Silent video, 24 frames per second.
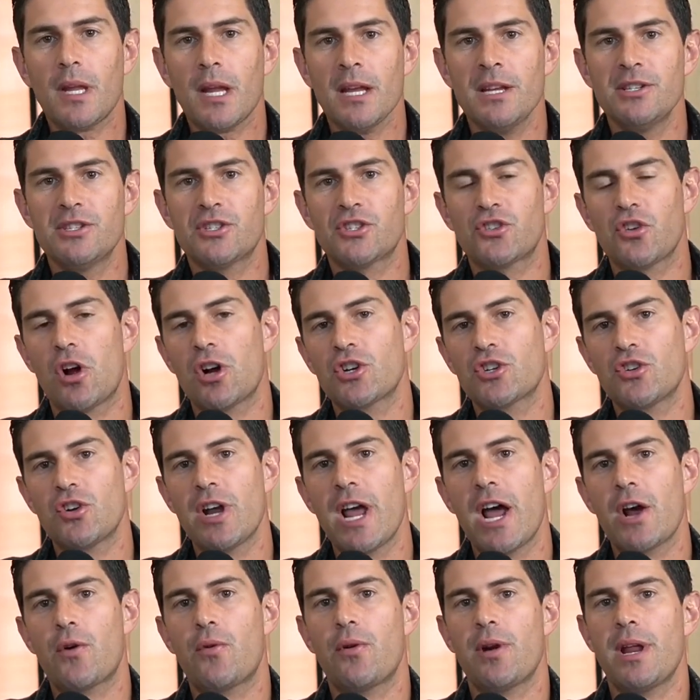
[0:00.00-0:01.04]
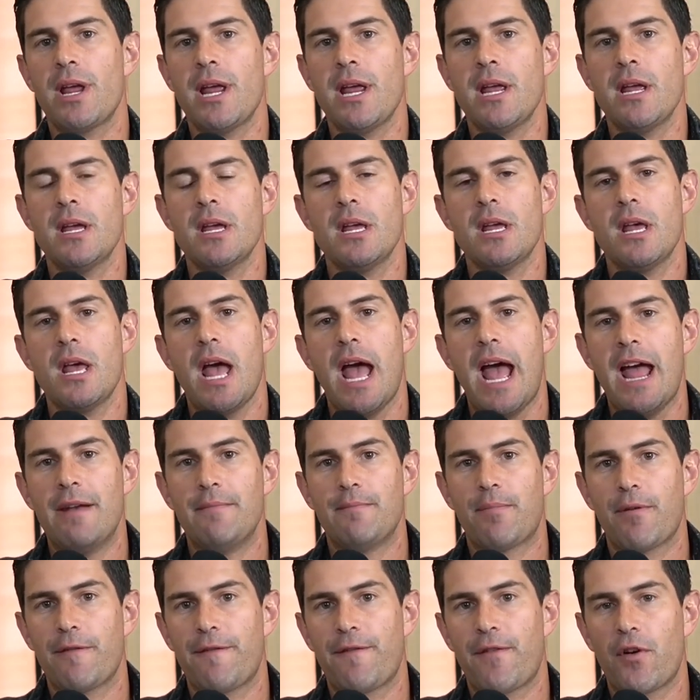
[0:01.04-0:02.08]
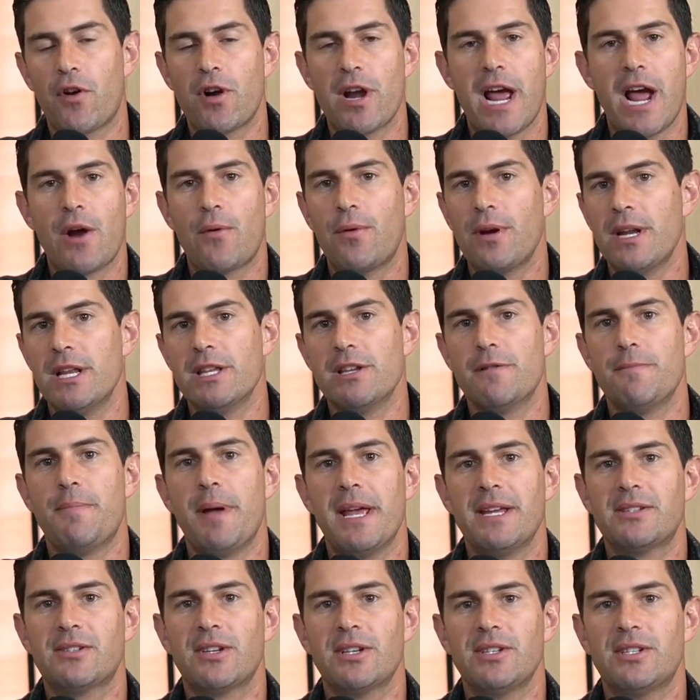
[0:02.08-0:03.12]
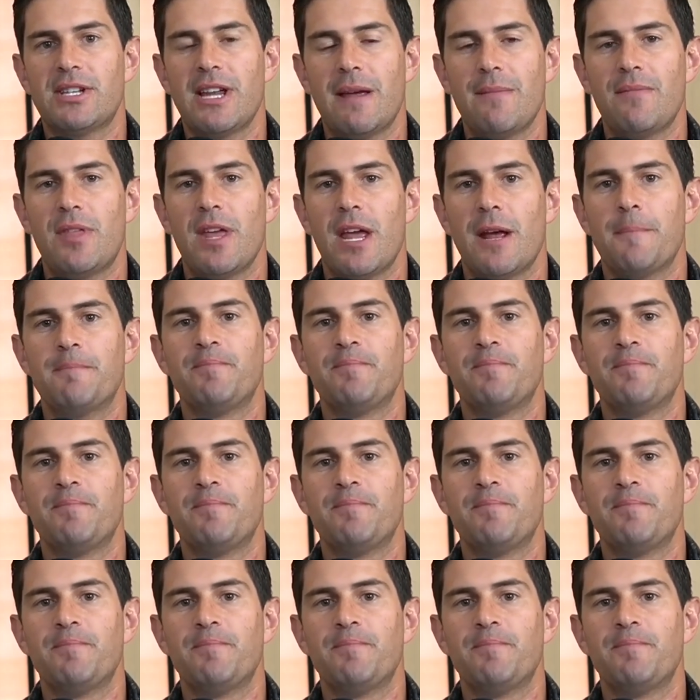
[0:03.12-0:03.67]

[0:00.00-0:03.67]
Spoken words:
is structured equity and preferred equity. They're basically the same thing.